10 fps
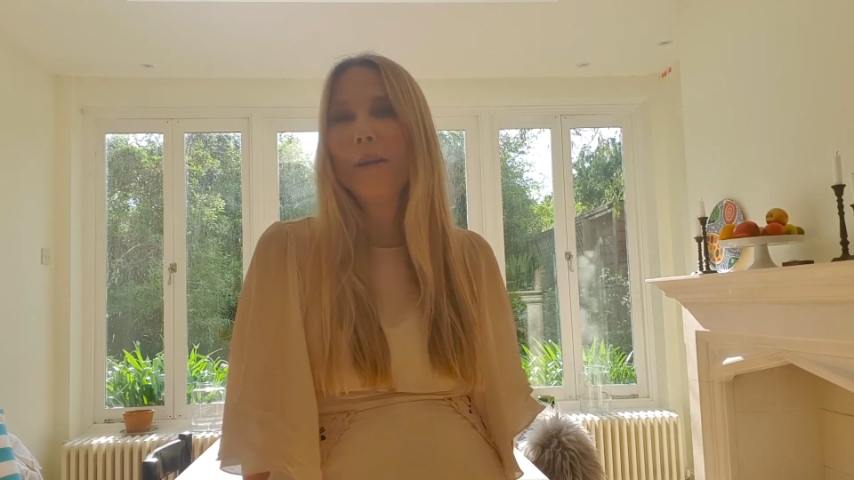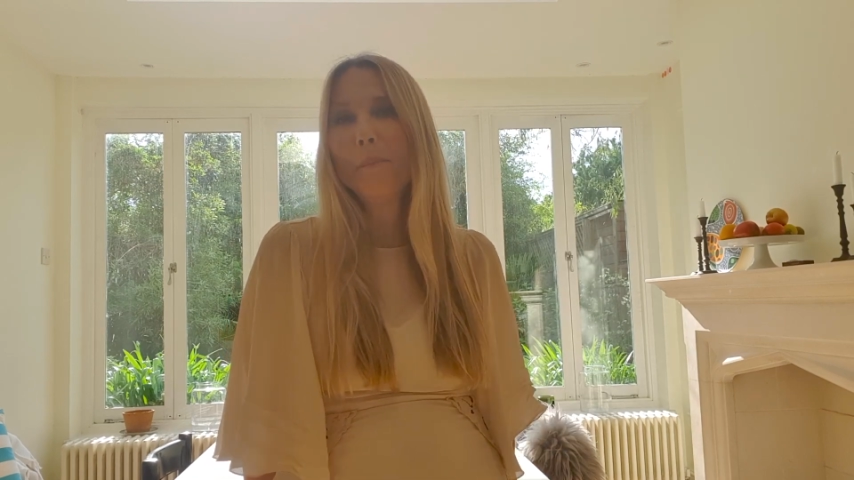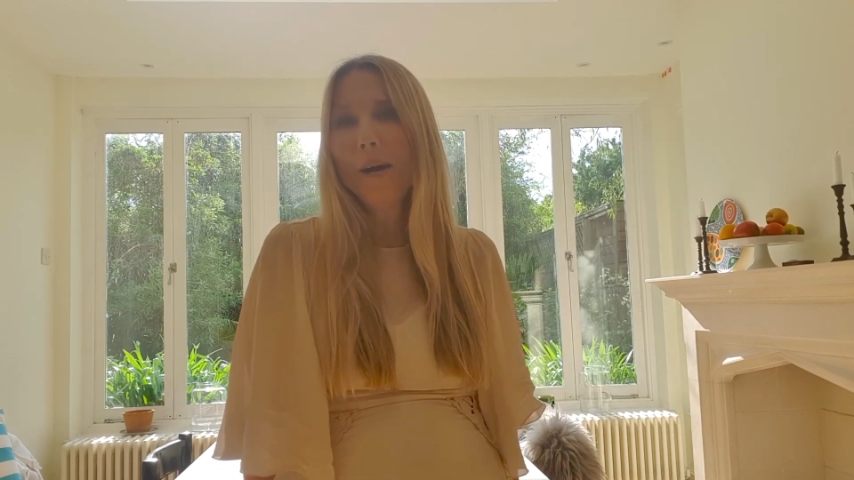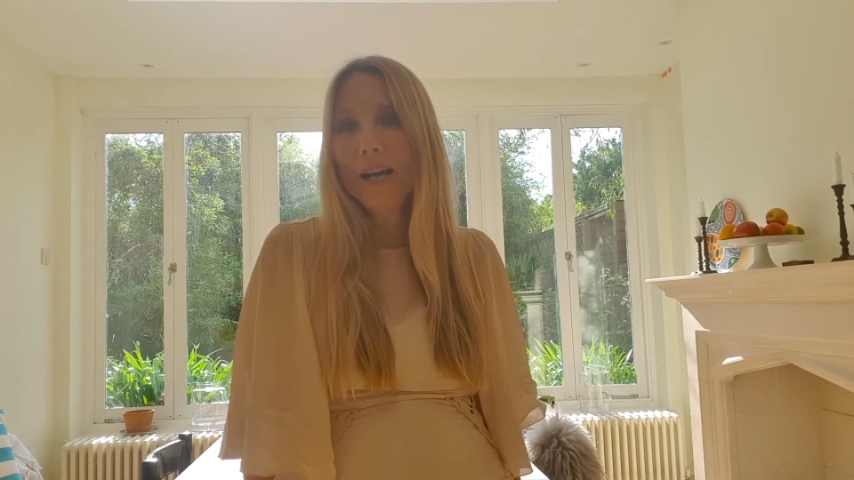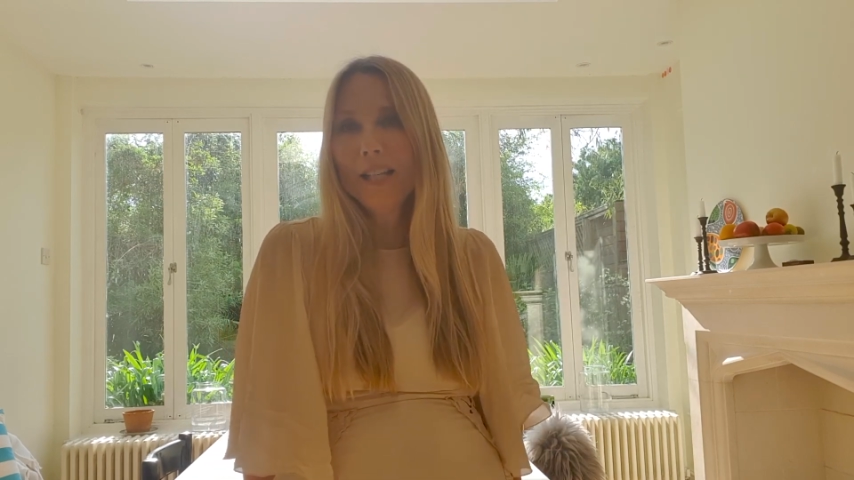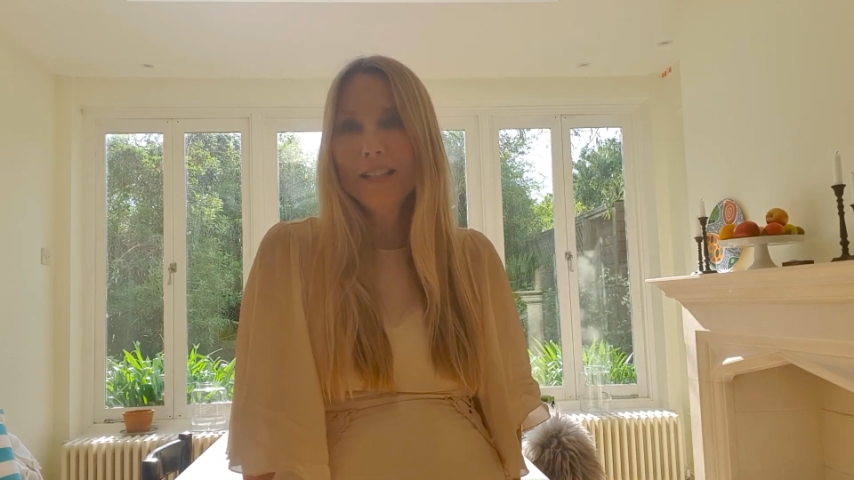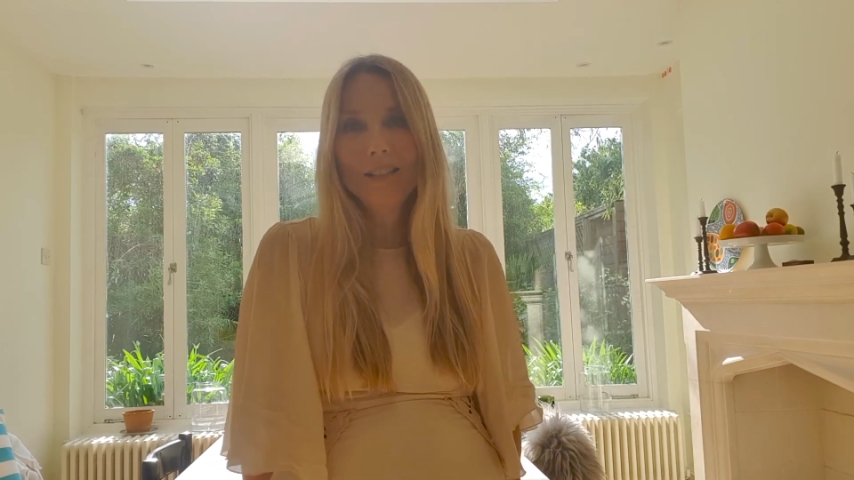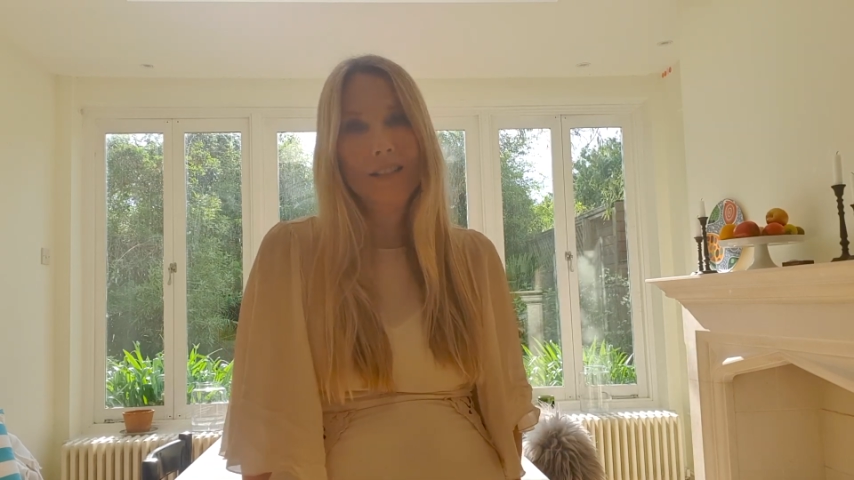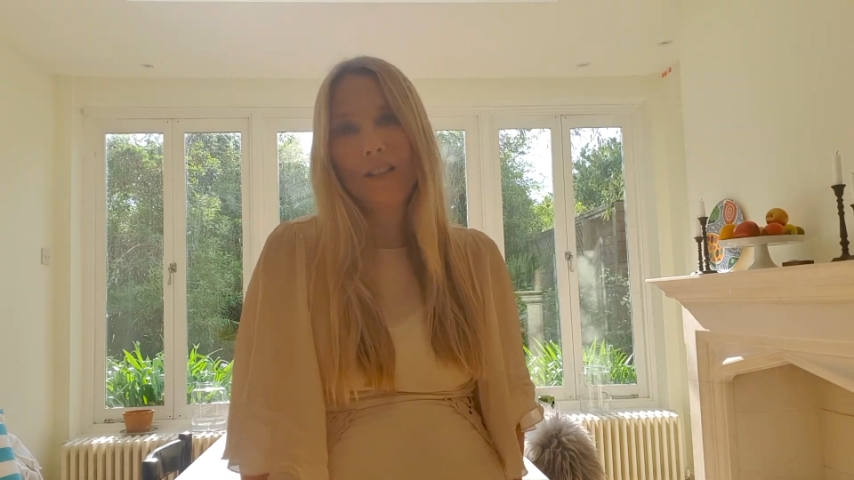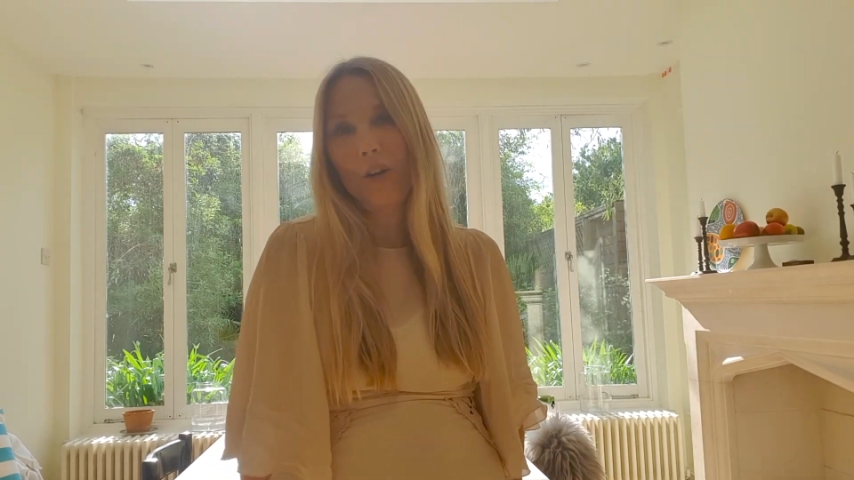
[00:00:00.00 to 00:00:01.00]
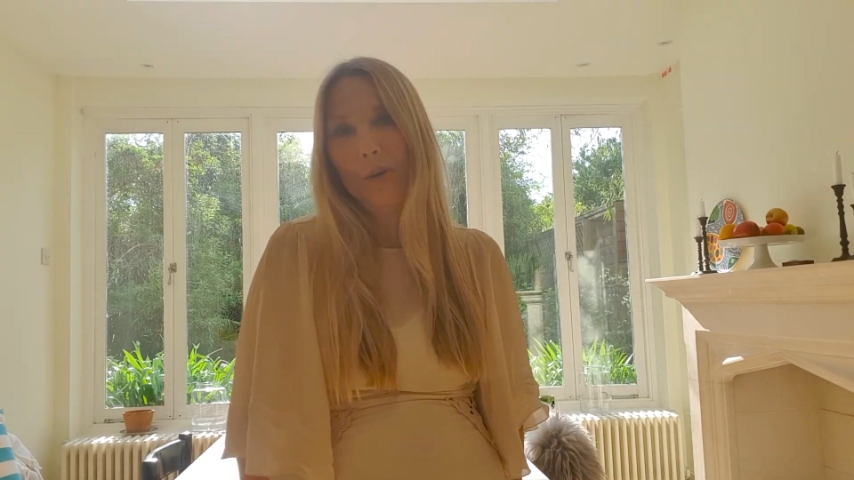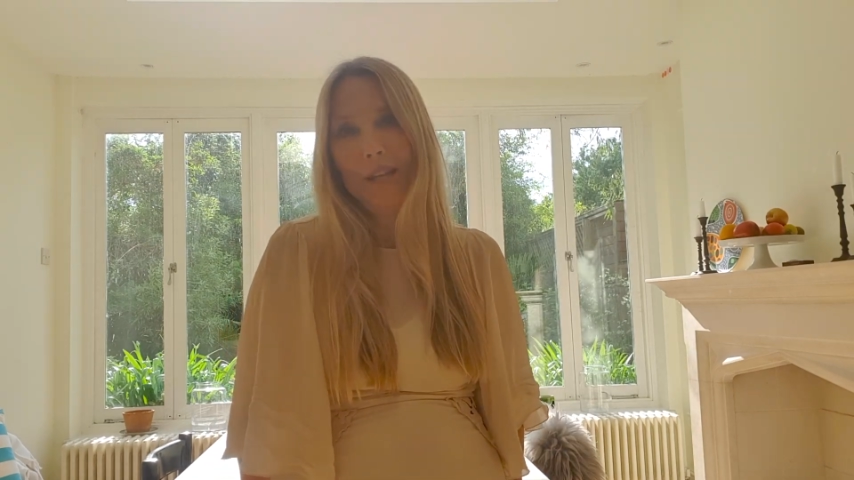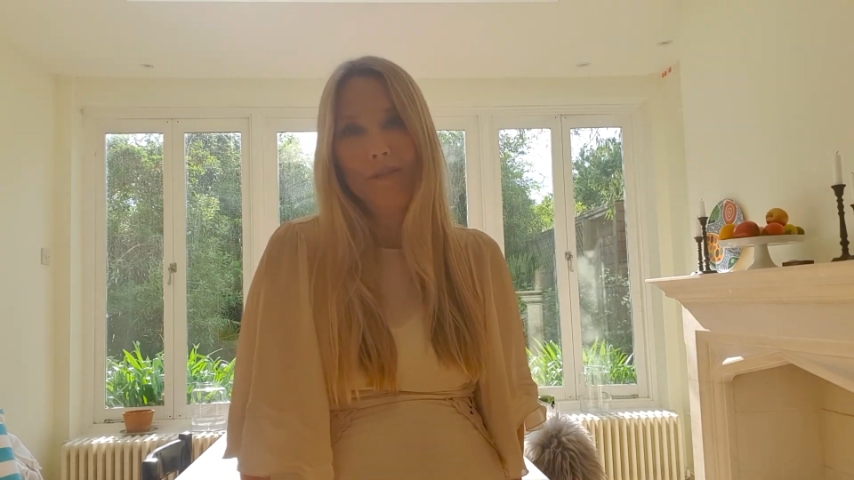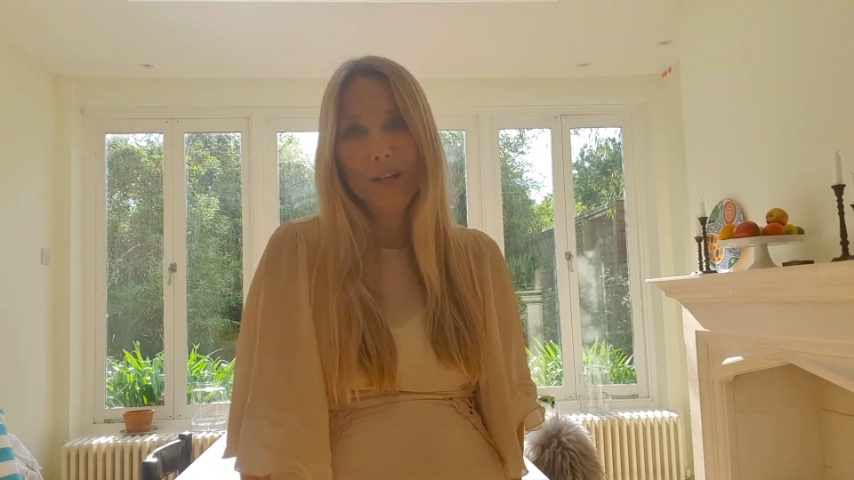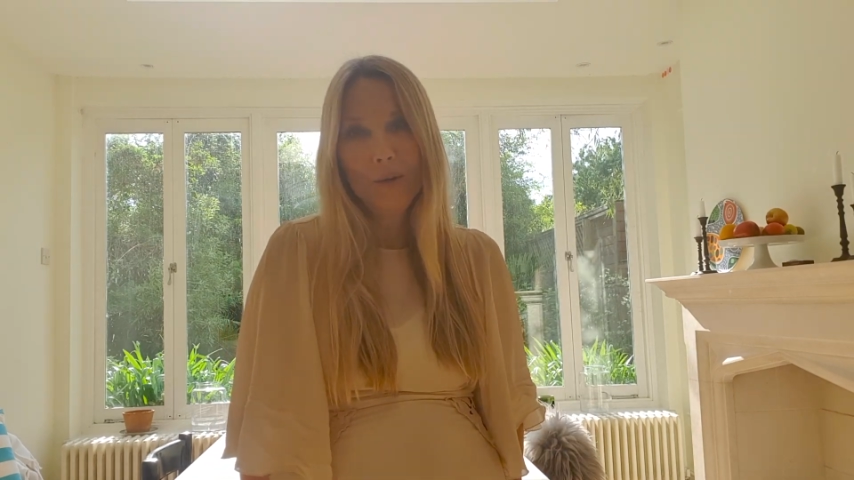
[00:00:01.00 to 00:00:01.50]
it might go
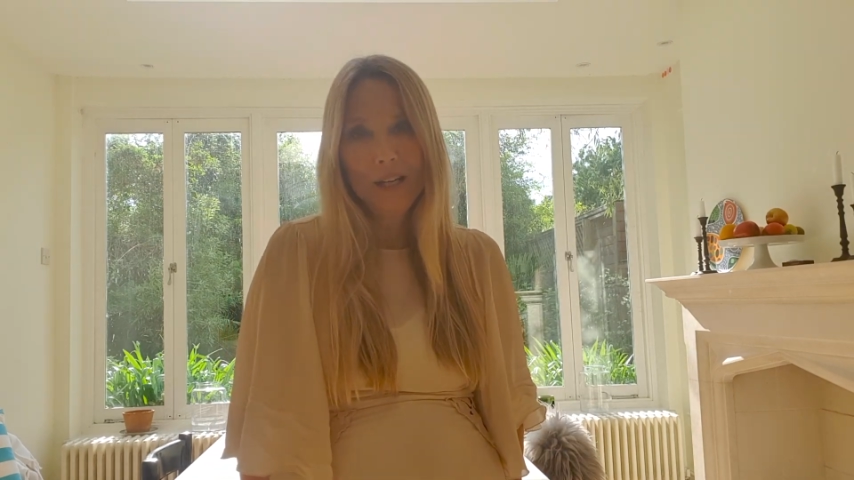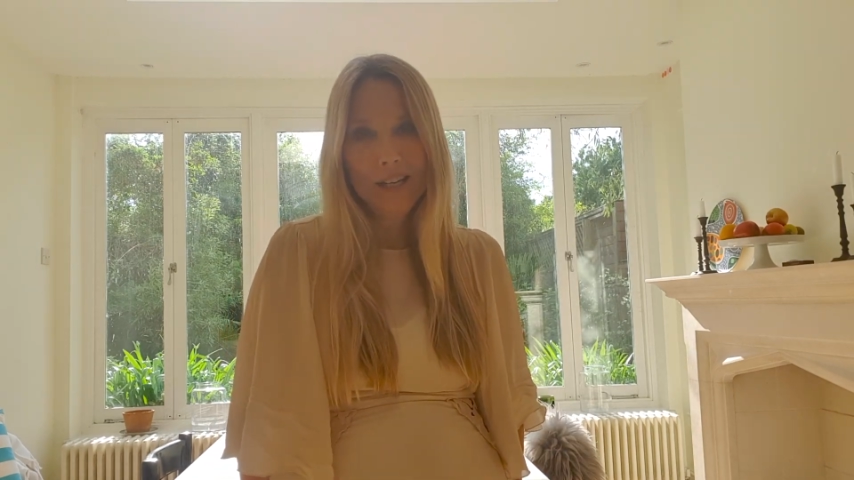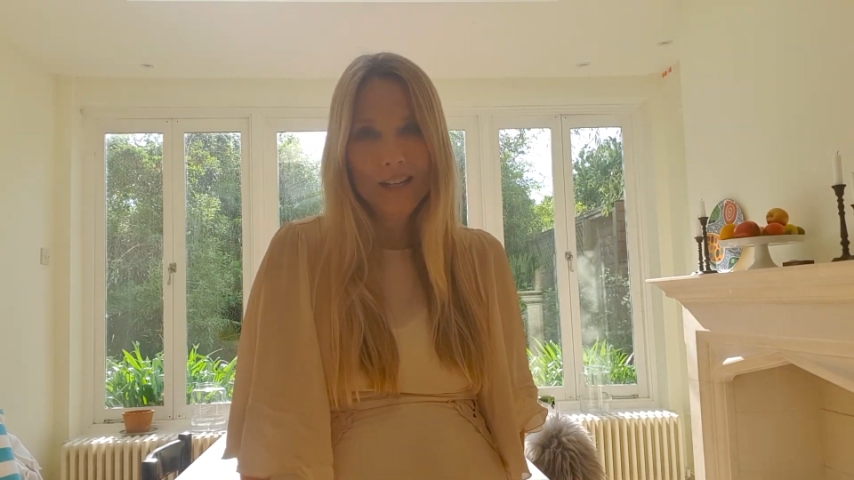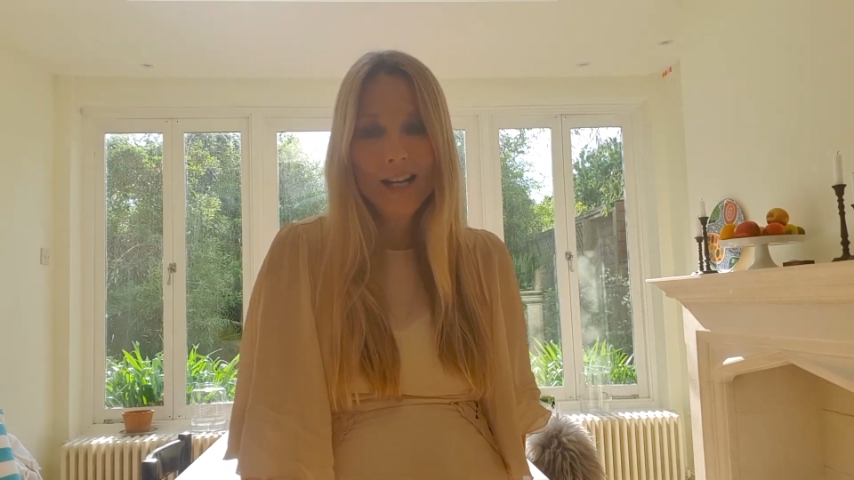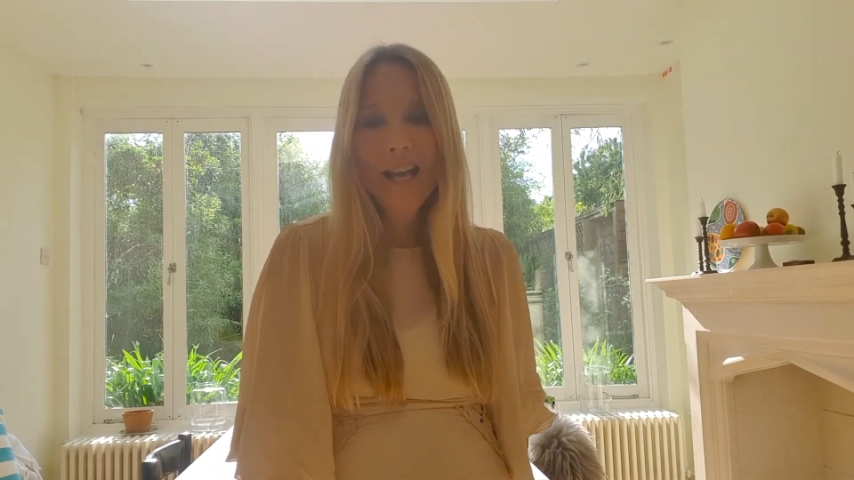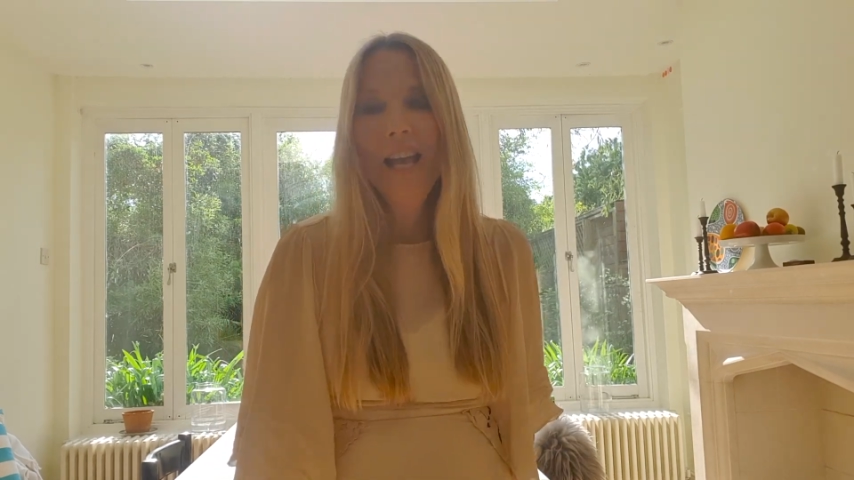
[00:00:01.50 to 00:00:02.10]
even quicker.